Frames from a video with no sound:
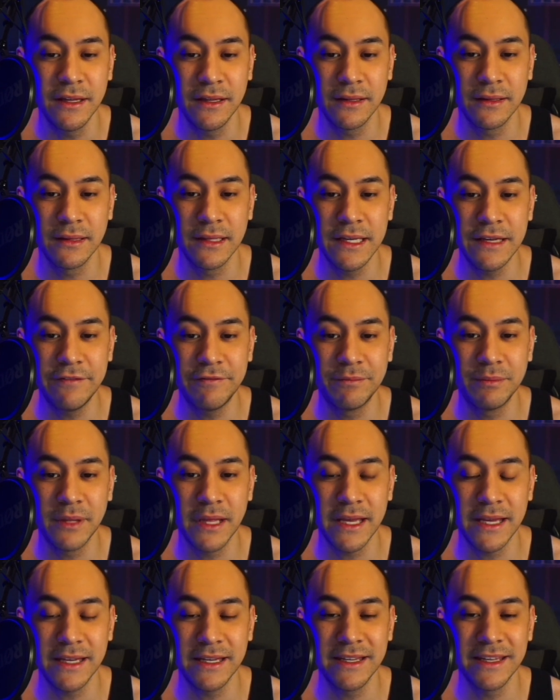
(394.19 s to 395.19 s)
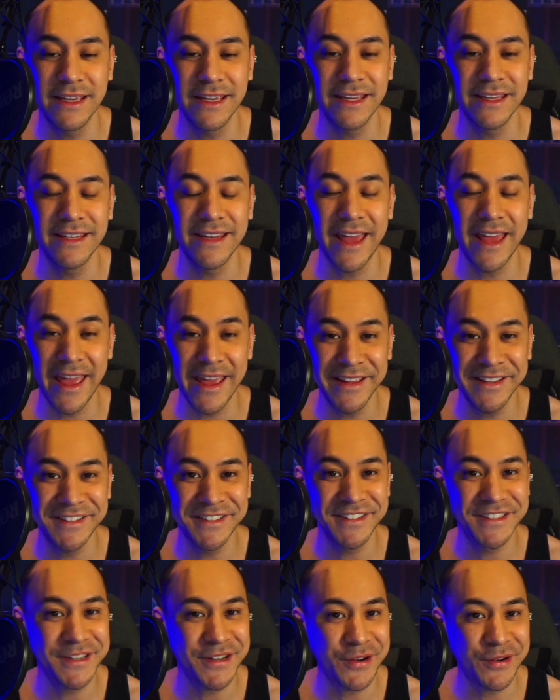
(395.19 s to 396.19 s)
Leaf Blade in
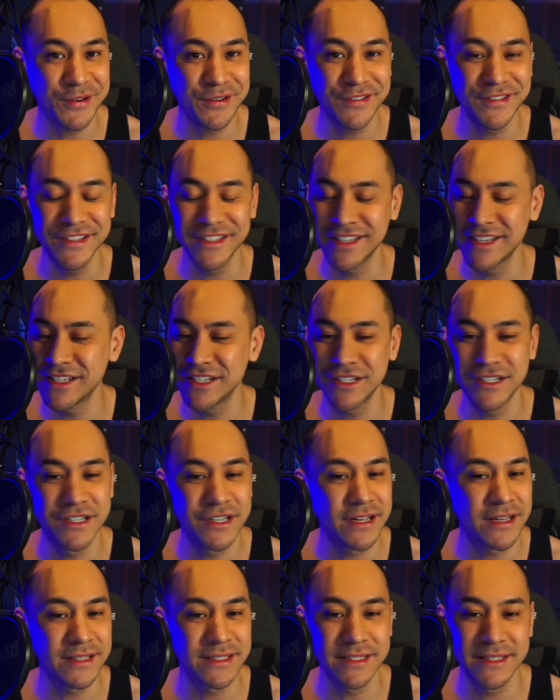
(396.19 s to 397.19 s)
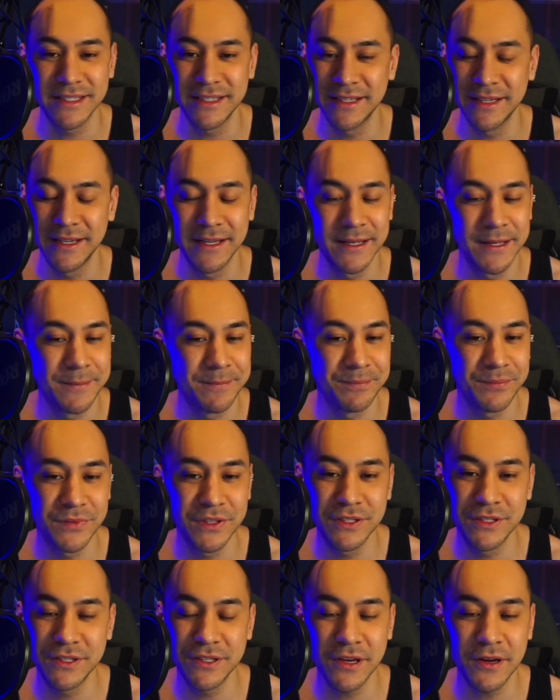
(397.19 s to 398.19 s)
8 turns is just
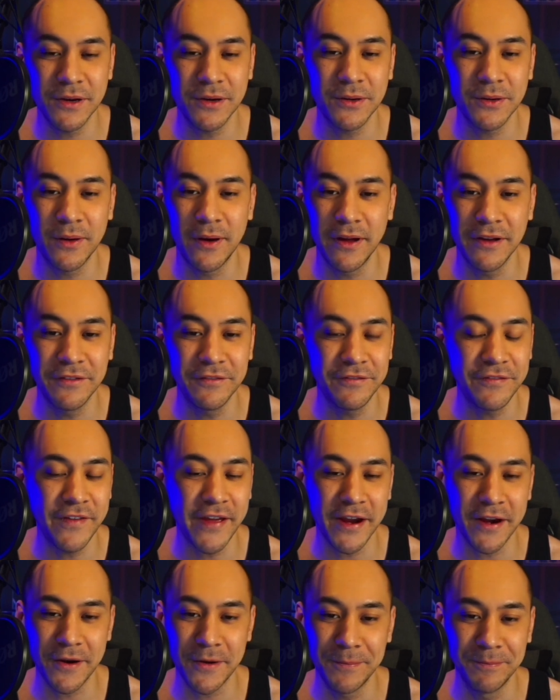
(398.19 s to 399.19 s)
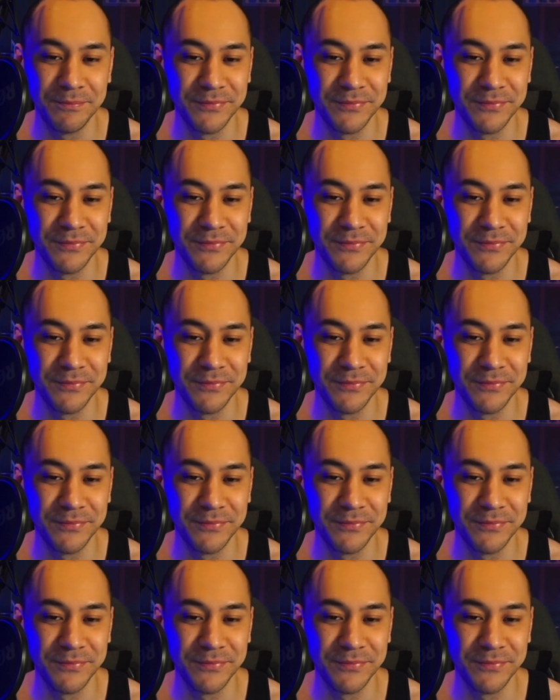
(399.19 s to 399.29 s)
so unfair.